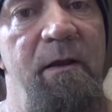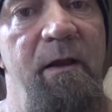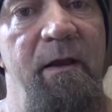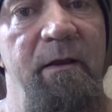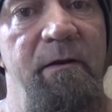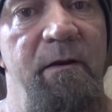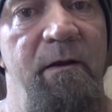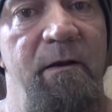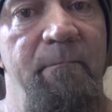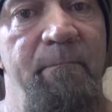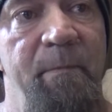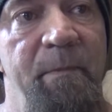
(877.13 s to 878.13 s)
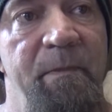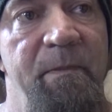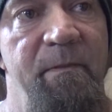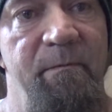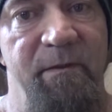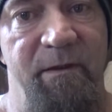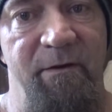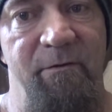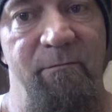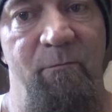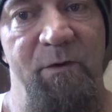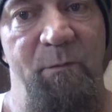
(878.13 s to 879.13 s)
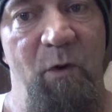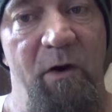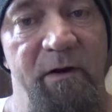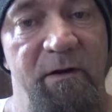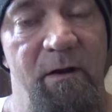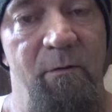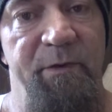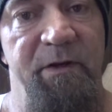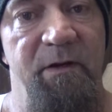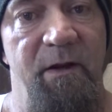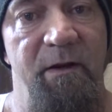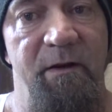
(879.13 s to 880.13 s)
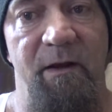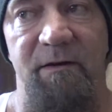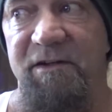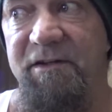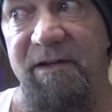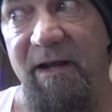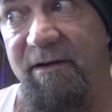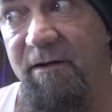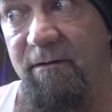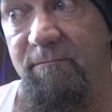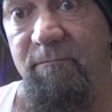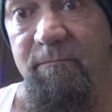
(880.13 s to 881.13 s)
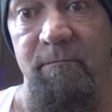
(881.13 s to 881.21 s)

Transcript: and um, you know we parted company and i just had to